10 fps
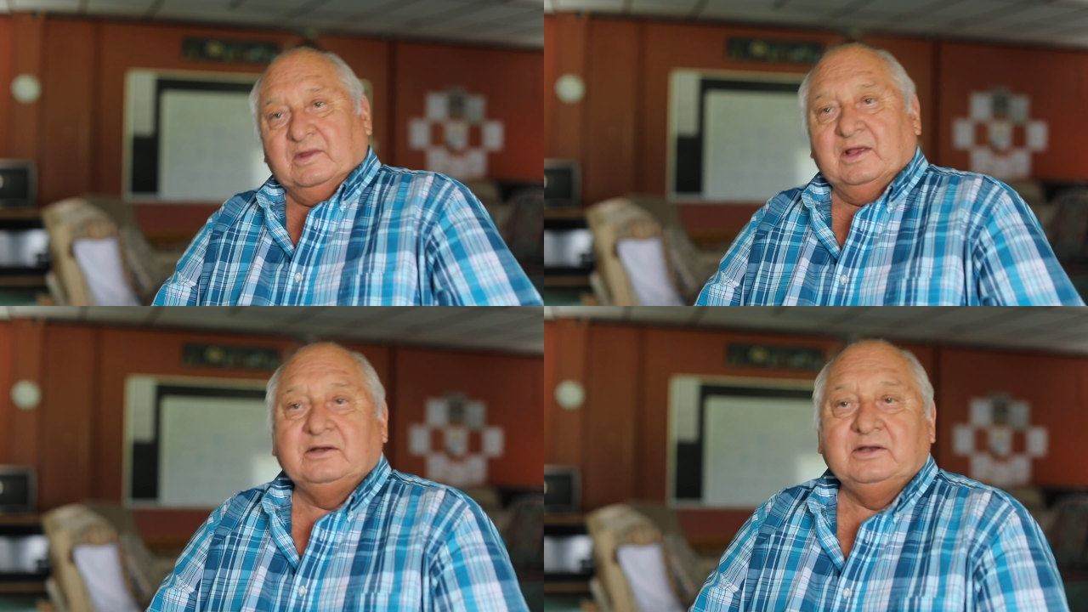
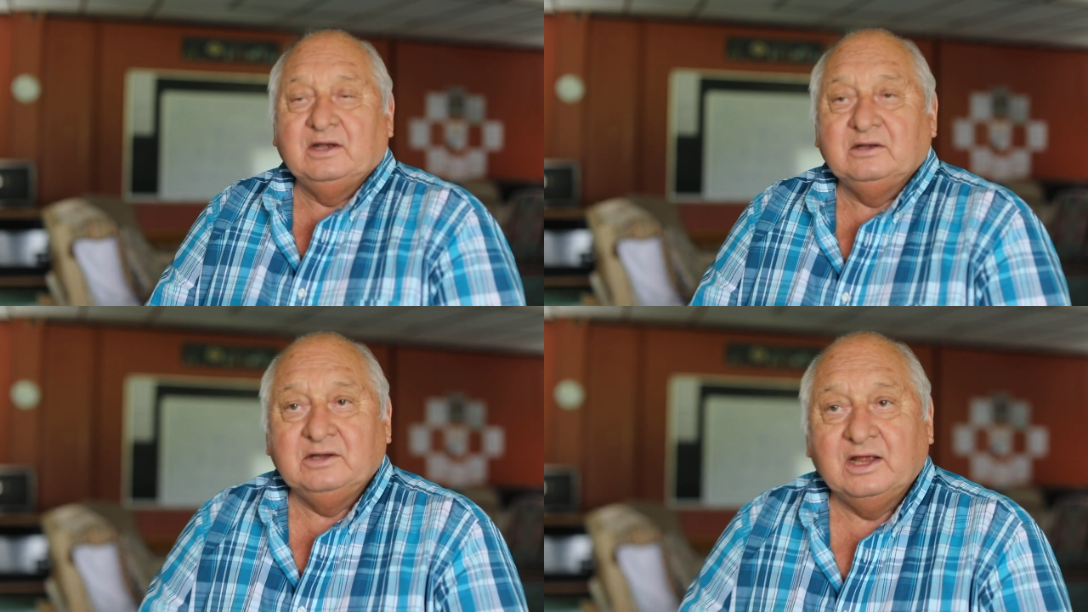And
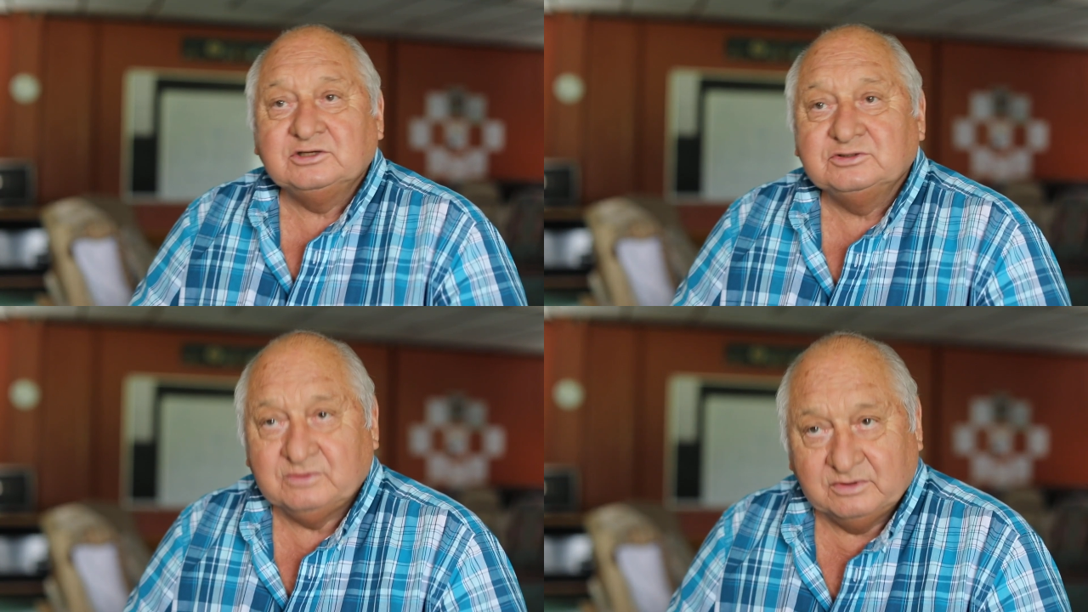that,
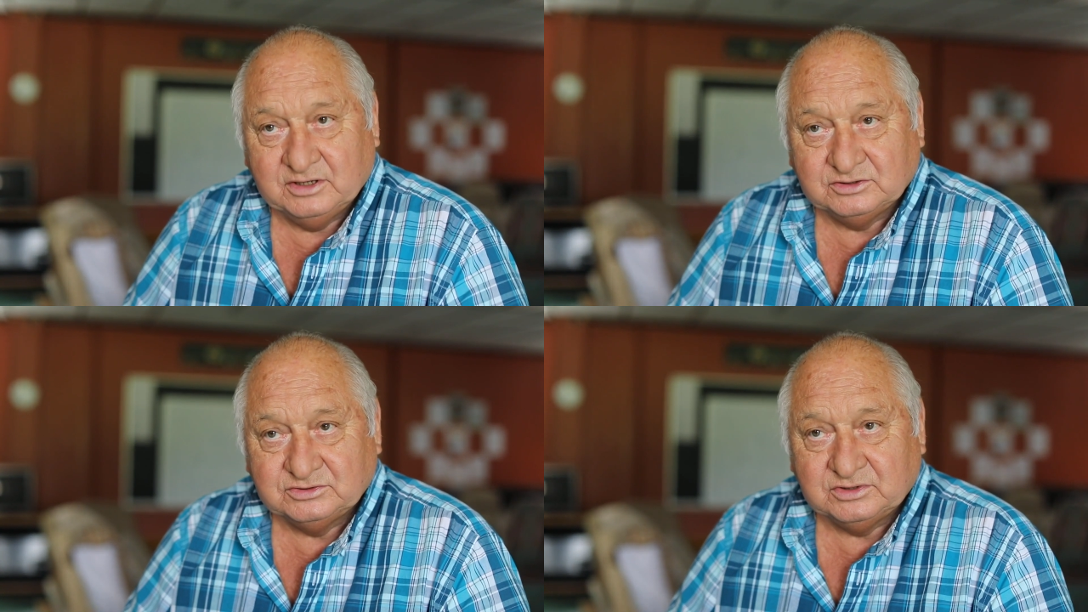yes, we're in
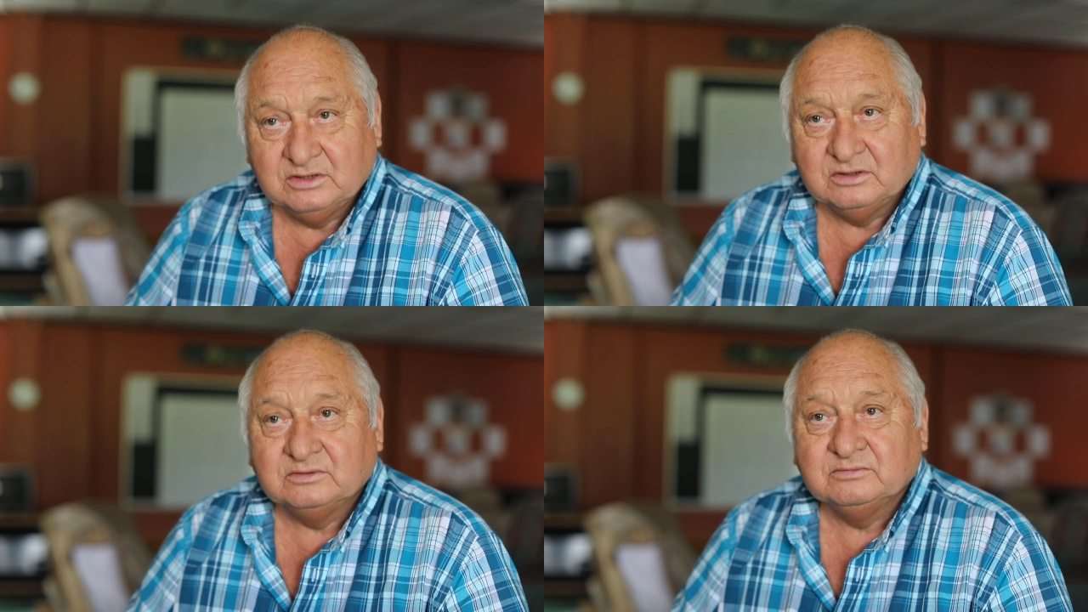a
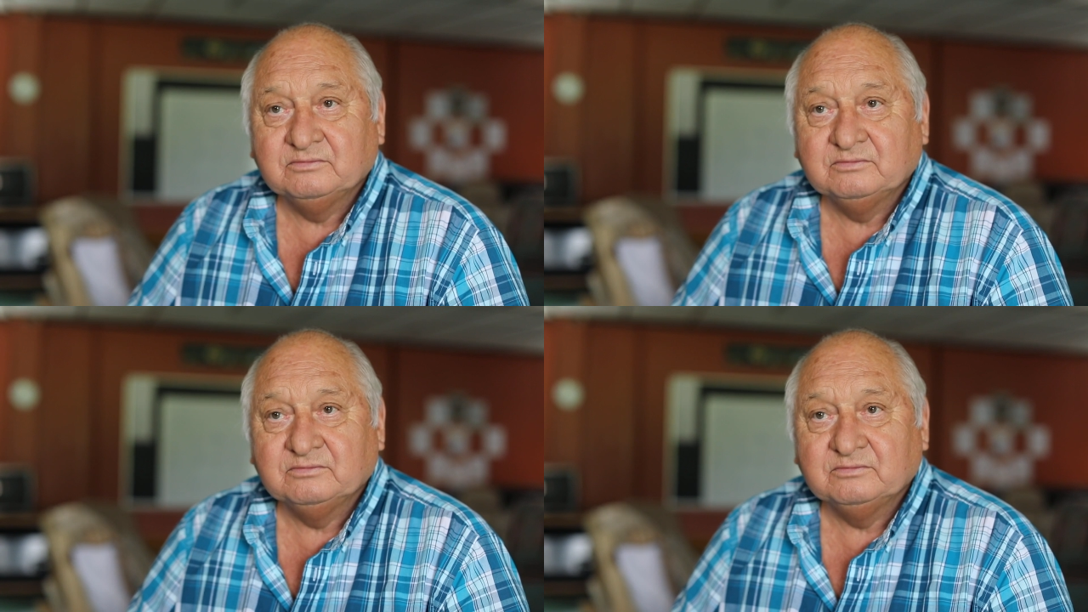struggle,